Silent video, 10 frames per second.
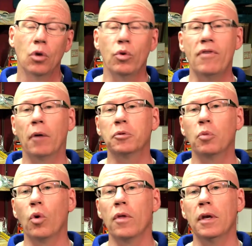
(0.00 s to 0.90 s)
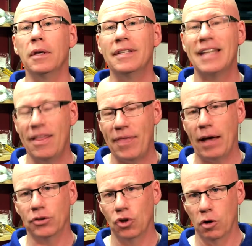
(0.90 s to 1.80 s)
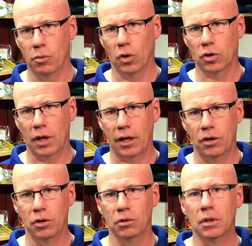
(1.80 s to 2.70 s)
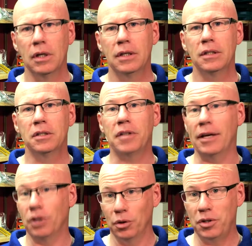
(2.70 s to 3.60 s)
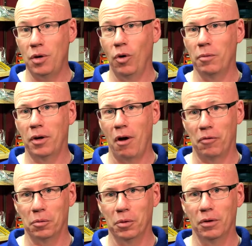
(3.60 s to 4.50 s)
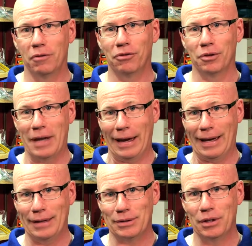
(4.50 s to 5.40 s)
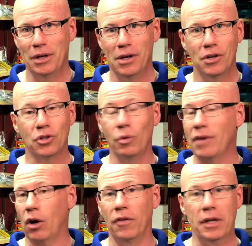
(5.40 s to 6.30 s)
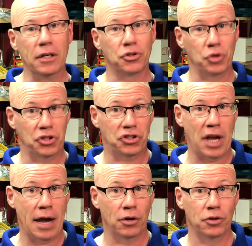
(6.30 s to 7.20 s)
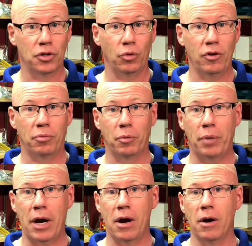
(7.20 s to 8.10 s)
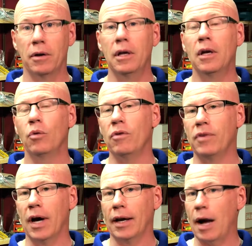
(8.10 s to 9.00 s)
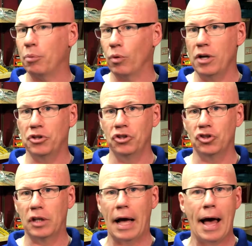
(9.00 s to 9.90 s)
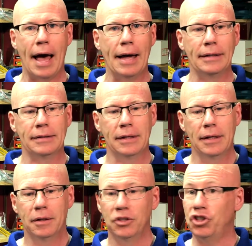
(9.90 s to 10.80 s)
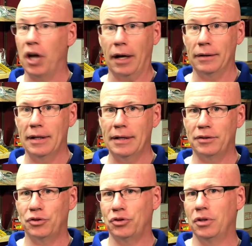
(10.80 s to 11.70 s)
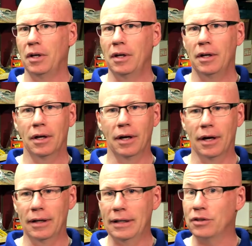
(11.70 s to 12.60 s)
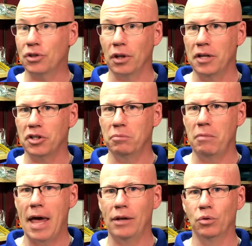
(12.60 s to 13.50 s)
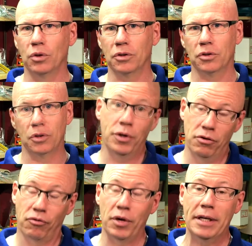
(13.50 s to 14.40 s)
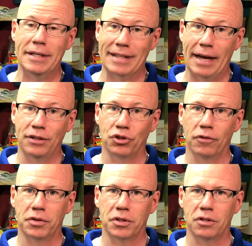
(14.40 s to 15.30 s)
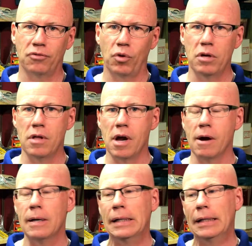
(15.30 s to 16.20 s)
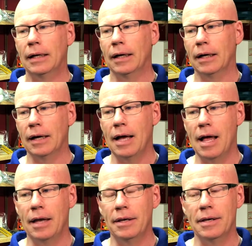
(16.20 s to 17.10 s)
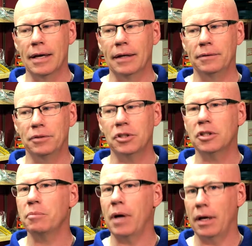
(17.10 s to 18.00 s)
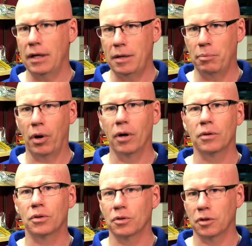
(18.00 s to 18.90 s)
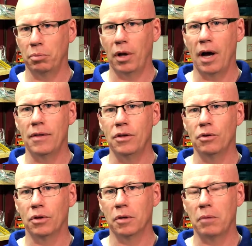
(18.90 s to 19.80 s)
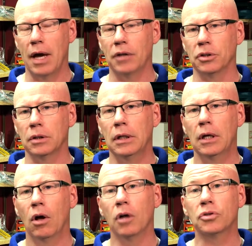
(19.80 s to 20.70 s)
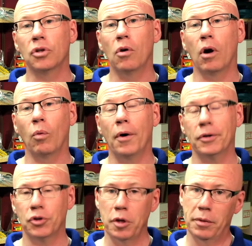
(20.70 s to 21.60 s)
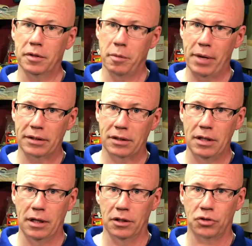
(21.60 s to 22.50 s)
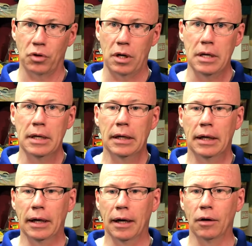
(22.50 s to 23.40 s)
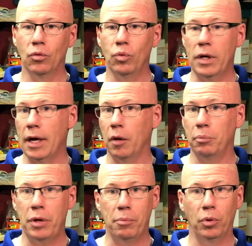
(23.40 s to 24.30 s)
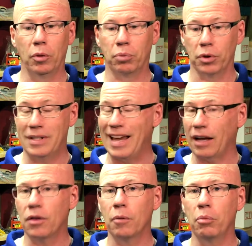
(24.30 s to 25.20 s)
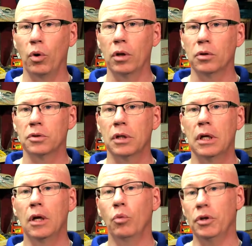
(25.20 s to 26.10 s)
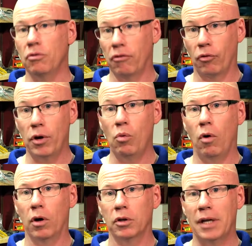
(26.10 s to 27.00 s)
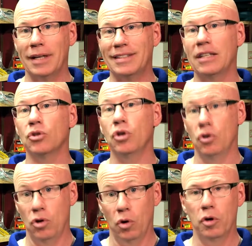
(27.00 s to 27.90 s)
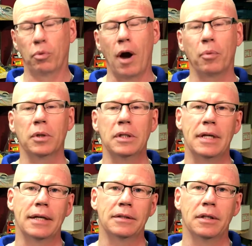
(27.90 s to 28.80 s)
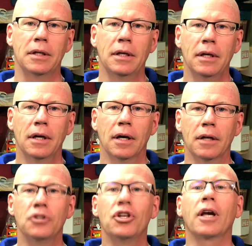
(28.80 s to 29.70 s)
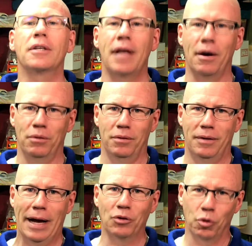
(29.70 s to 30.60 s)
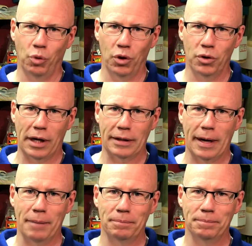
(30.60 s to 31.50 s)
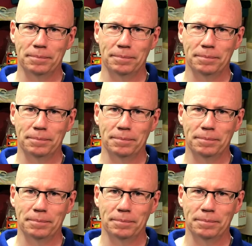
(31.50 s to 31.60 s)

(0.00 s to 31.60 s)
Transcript: We've helped more than 10,000 homeowners like you stay toasty, warm, and comfortable for decades. So we've got all the industry standards that we've prepared. We've got operations guides, checklists, uh, installation manuals. We do free design services for you there. Uh, and uh, just about any part or supply that you can imagine. Also, our water treatment is the best in the industry. Uh, we help people protect their boilers. We do free water testing so you know you're properly tested. Uh, check us out, outdoorboiler.com.